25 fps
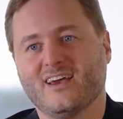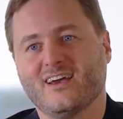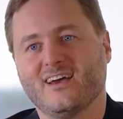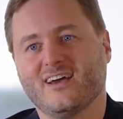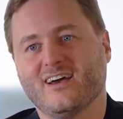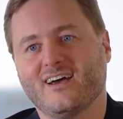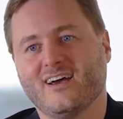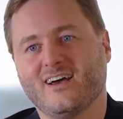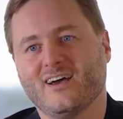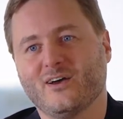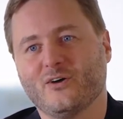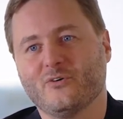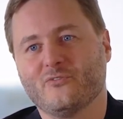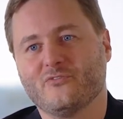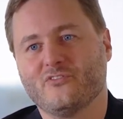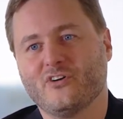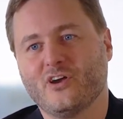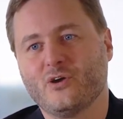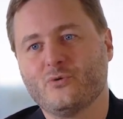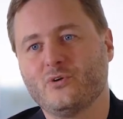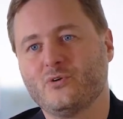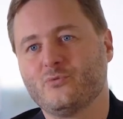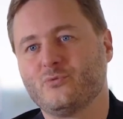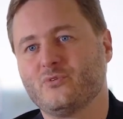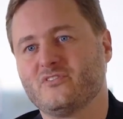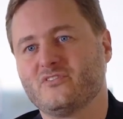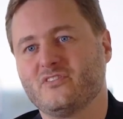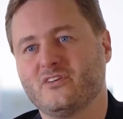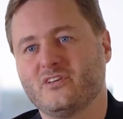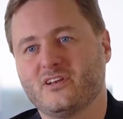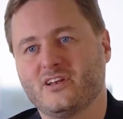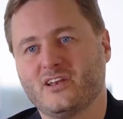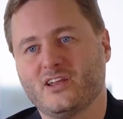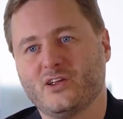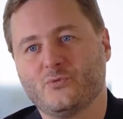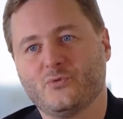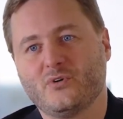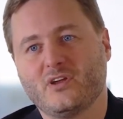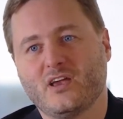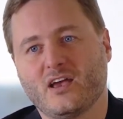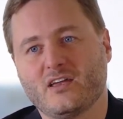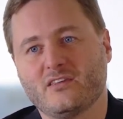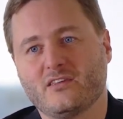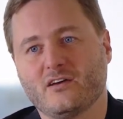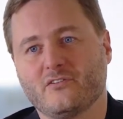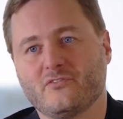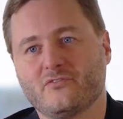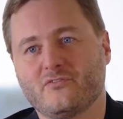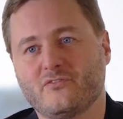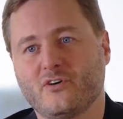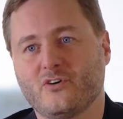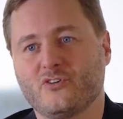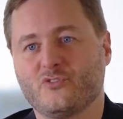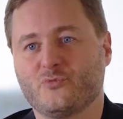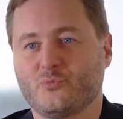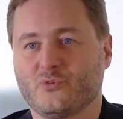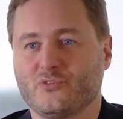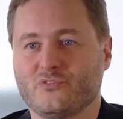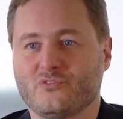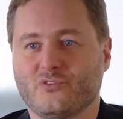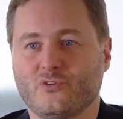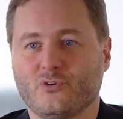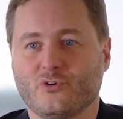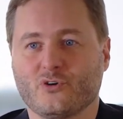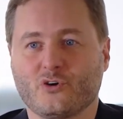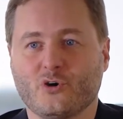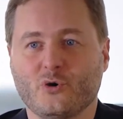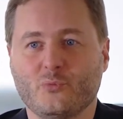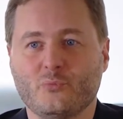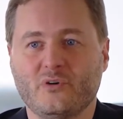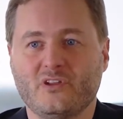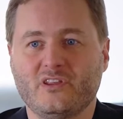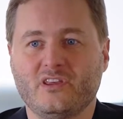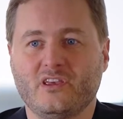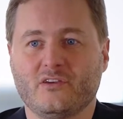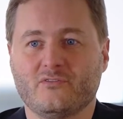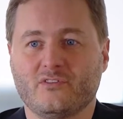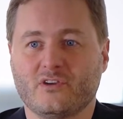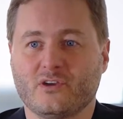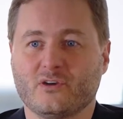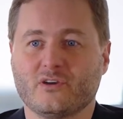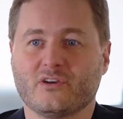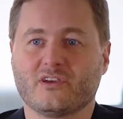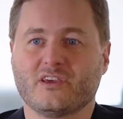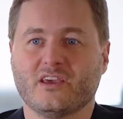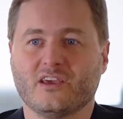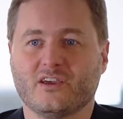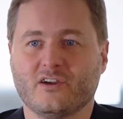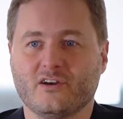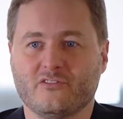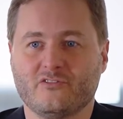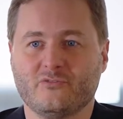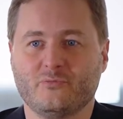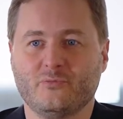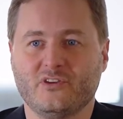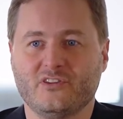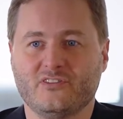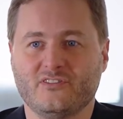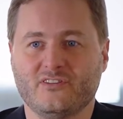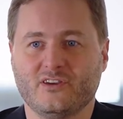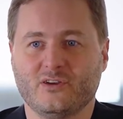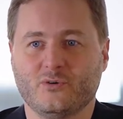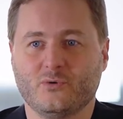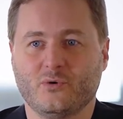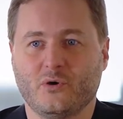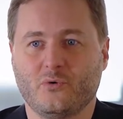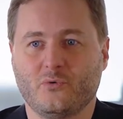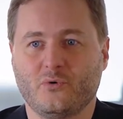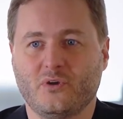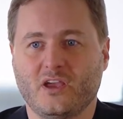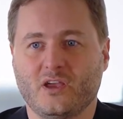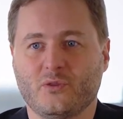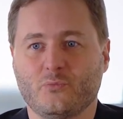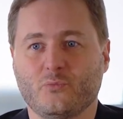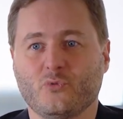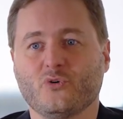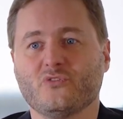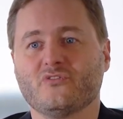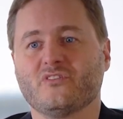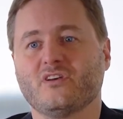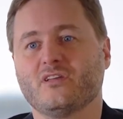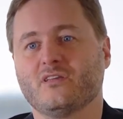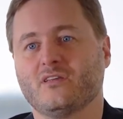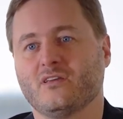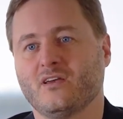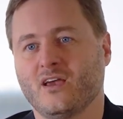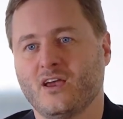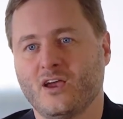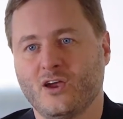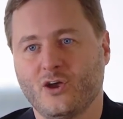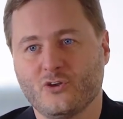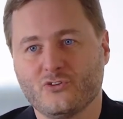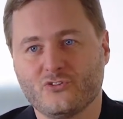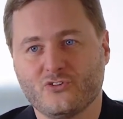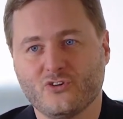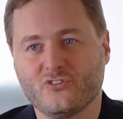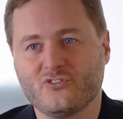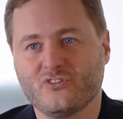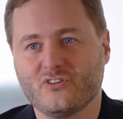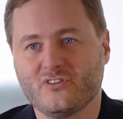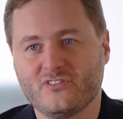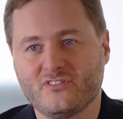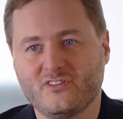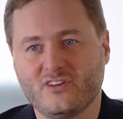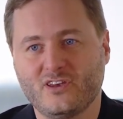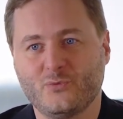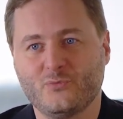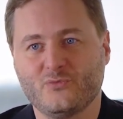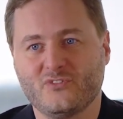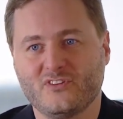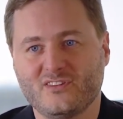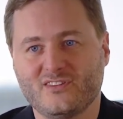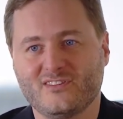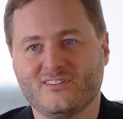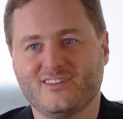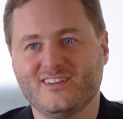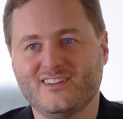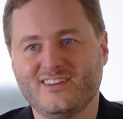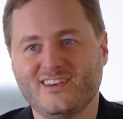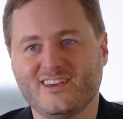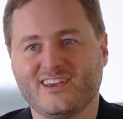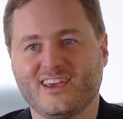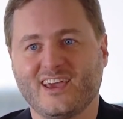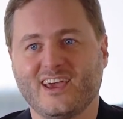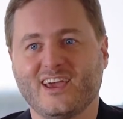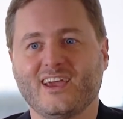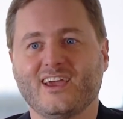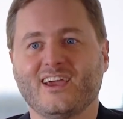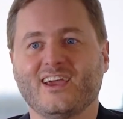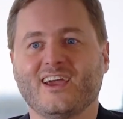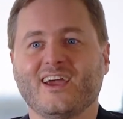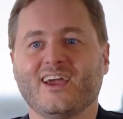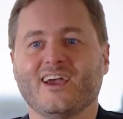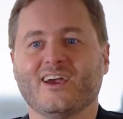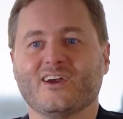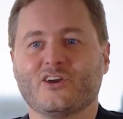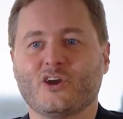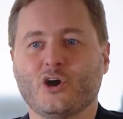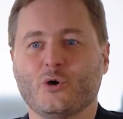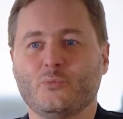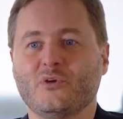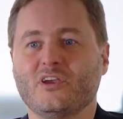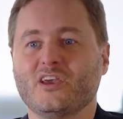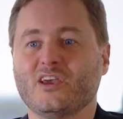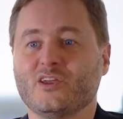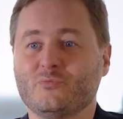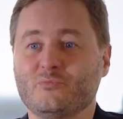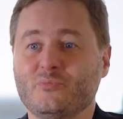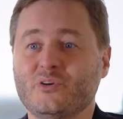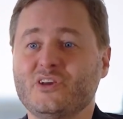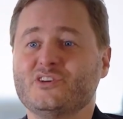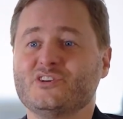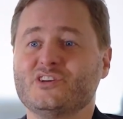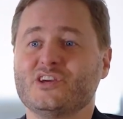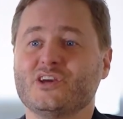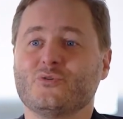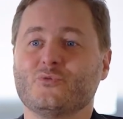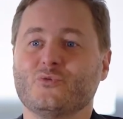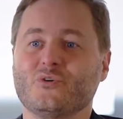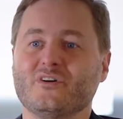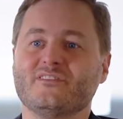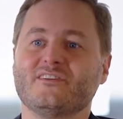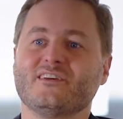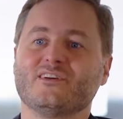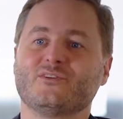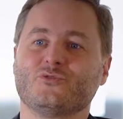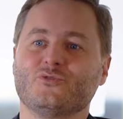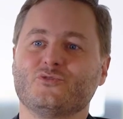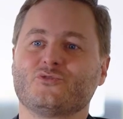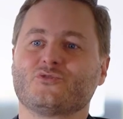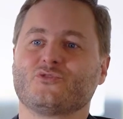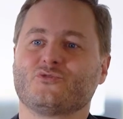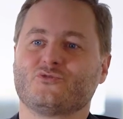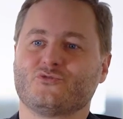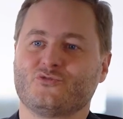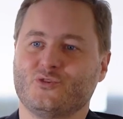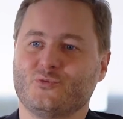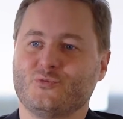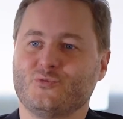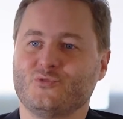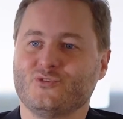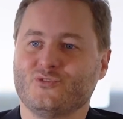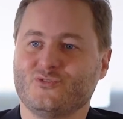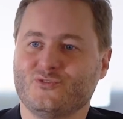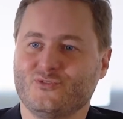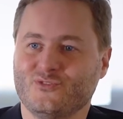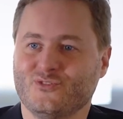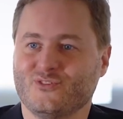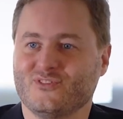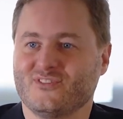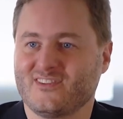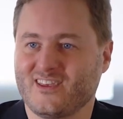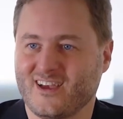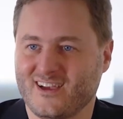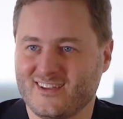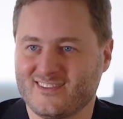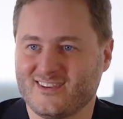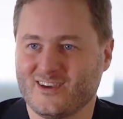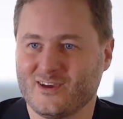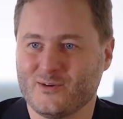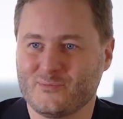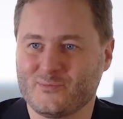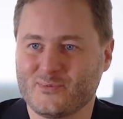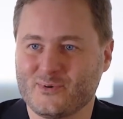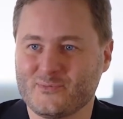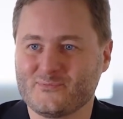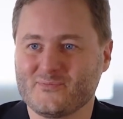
Uh, very recently, we had our first portfolio company having a kickoff meeting where we had more than a dozen teams in TDK coming and pitching what they could contribute to the startup.